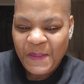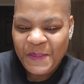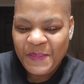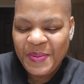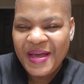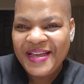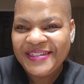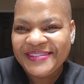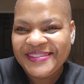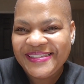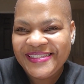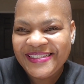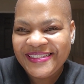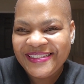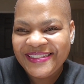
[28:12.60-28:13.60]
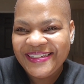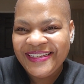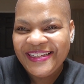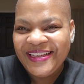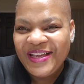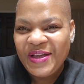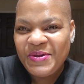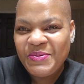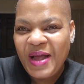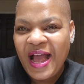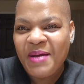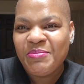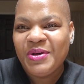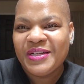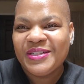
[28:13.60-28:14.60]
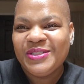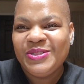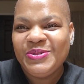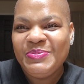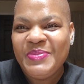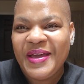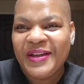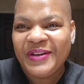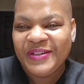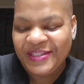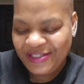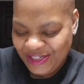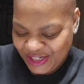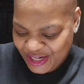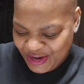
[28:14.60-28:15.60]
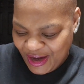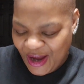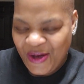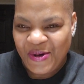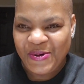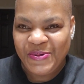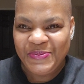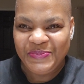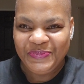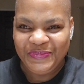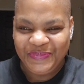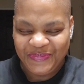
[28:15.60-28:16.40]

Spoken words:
But I'm gonna do better this year, I hope.